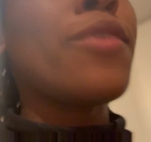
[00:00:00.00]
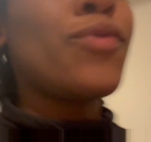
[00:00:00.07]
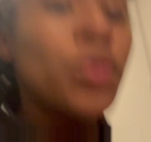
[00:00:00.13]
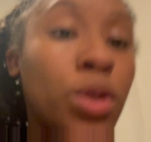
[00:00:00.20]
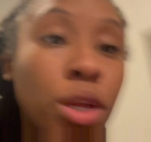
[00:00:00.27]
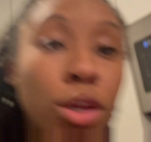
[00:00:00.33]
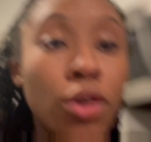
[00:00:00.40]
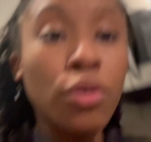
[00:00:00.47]
you
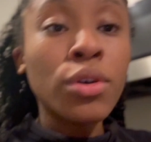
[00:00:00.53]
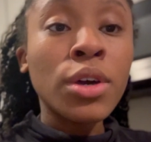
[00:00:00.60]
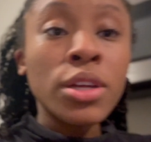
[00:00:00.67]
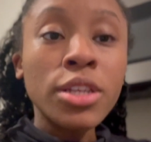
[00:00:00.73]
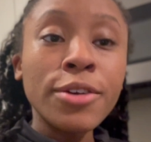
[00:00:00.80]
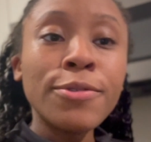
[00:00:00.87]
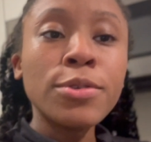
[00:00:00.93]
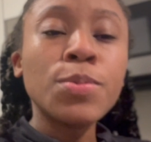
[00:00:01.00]
didn't know, the
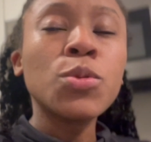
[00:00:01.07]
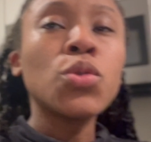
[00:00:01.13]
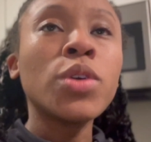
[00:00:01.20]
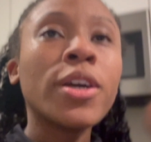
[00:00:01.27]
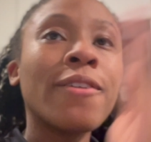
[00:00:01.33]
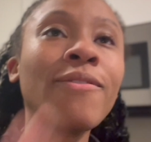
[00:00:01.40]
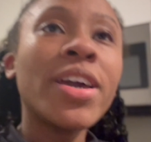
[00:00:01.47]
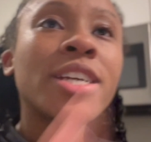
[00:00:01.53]
difference
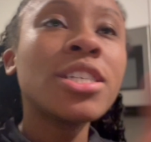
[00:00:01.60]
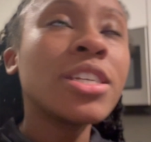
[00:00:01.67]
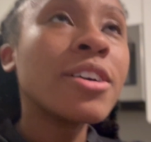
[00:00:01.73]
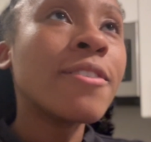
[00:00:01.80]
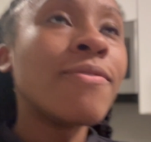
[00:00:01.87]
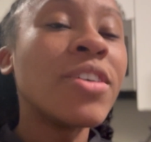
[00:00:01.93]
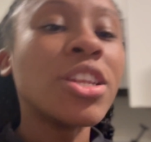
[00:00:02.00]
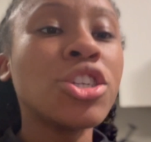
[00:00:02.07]
between convection and
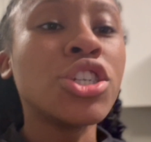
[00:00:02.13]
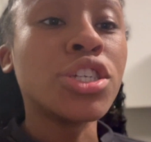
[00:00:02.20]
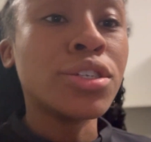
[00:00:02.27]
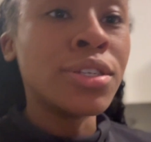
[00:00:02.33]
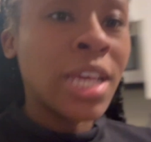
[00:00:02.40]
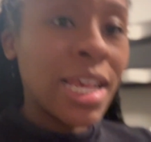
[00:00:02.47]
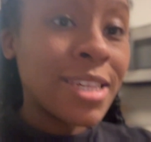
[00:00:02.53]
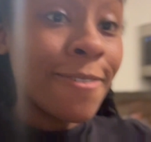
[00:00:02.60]
convention is a